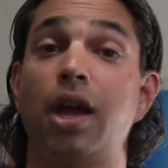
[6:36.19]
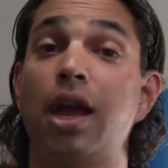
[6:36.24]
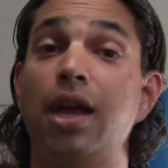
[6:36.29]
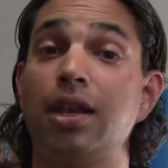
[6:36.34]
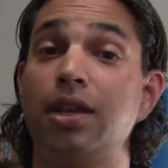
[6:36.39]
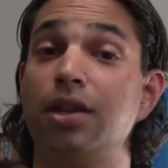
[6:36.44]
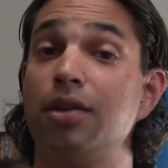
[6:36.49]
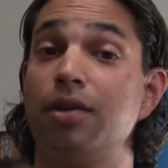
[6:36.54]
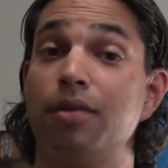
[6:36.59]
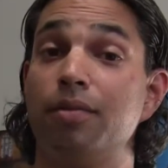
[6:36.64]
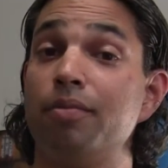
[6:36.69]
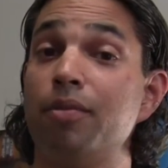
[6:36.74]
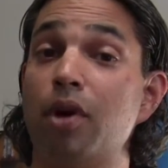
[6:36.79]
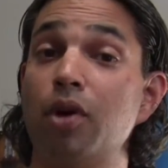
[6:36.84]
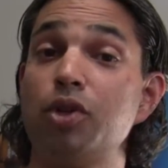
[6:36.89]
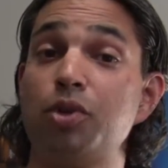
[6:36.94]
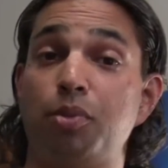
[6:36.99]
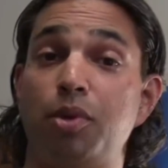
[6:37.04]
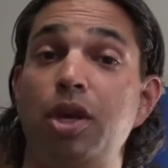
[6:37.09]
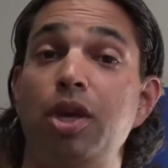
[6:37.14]
And
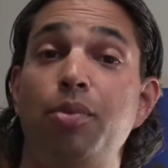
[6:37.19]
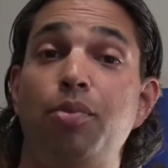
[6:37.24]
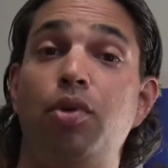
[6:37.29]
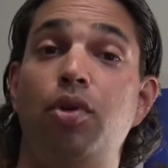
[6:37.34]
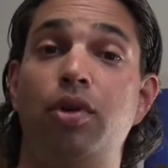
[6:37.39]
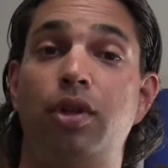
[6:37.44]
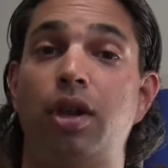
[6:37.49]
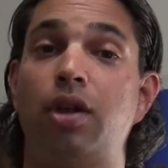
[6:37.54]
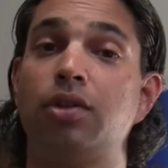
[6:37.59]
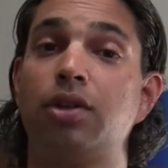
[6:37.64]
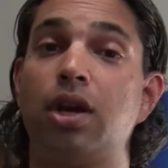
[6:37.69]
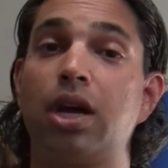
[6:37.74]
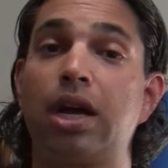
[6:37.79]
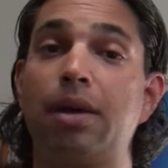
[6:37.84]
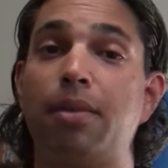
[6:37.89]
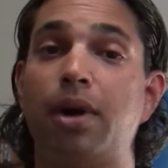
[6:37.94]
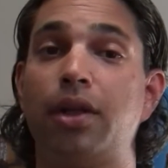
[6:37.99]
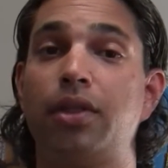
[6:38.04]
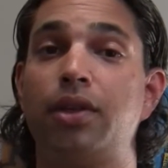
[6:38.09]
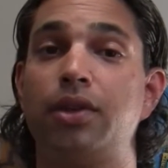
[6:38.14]
most people, and I'll talk
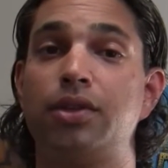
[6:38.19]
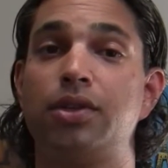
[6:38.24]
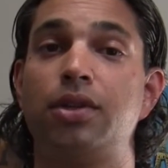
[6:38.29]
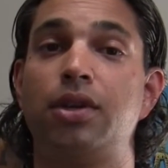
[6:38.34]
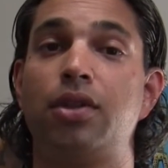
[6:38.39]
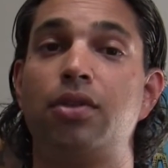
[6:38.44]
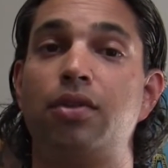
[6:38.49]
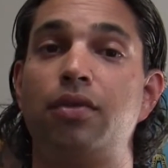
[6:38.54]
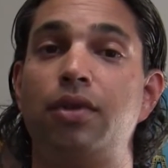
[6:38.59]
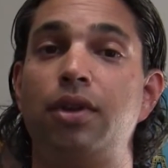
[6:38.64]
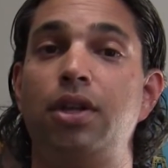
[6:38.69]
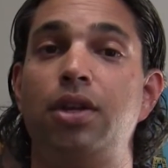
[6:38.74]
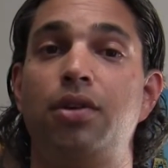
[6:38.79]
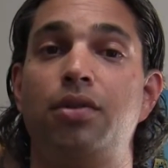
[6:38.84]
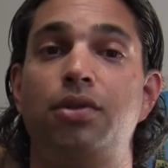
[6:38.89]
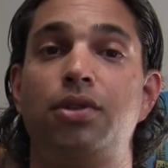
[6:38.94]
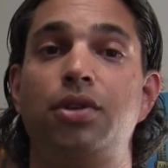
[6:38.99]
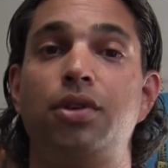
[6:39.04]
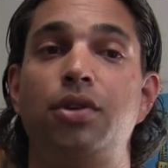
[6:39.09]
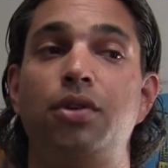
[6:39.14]
about this in other
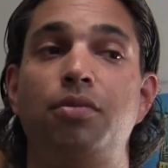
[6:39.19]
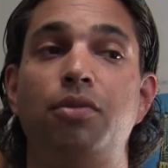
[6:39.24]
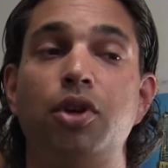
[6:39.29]
videos too,